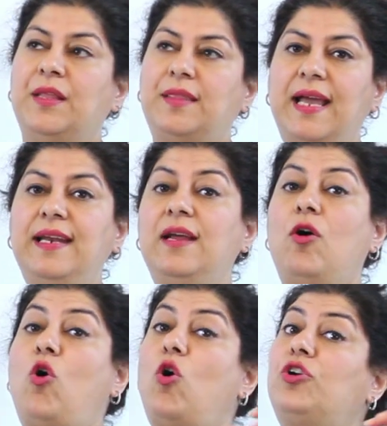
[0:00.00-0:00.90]
then,
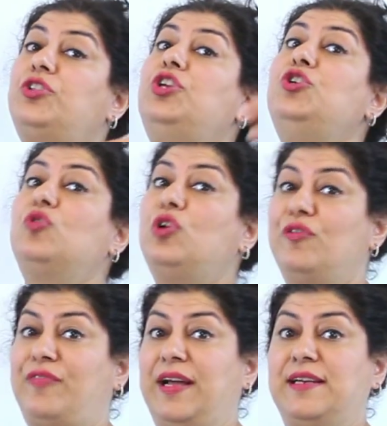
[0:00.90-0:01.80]
or the
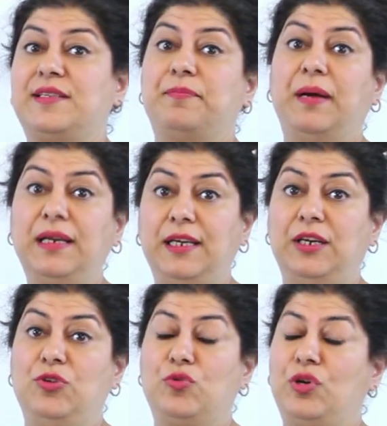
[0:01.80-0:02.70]
nucleophile is a bulky
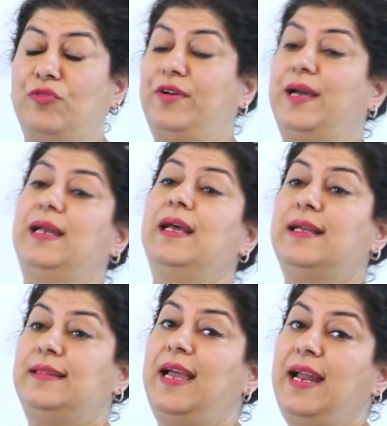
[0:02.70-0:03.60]
nucleophile,
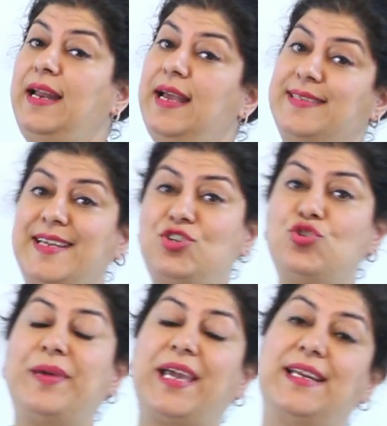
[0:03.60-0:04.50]
then
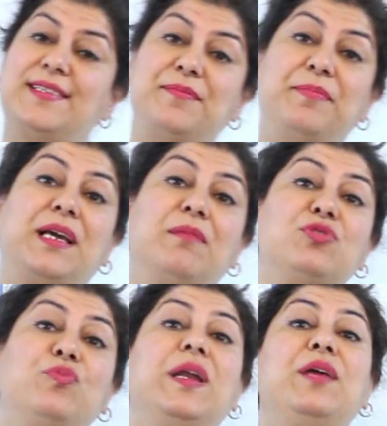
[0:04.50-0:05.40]
SN2 mechanism
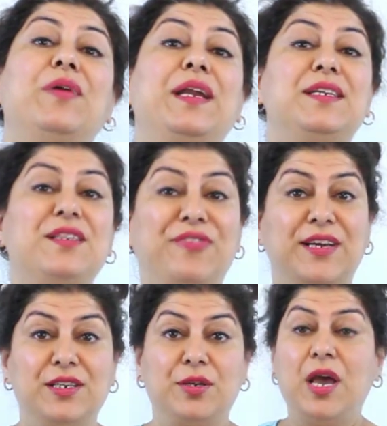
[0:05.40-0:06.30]
becomes very, very
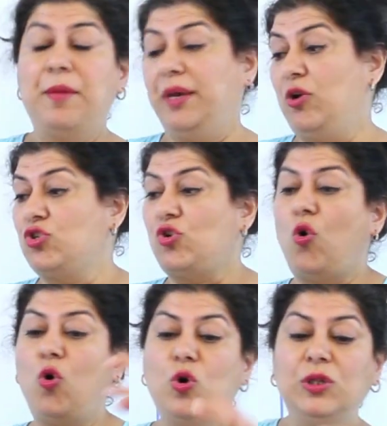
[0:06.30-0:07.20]
difficult, because
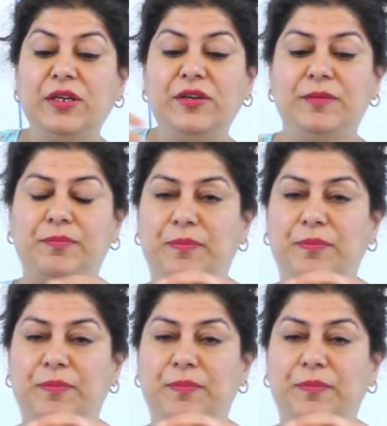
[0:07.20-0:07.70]
all the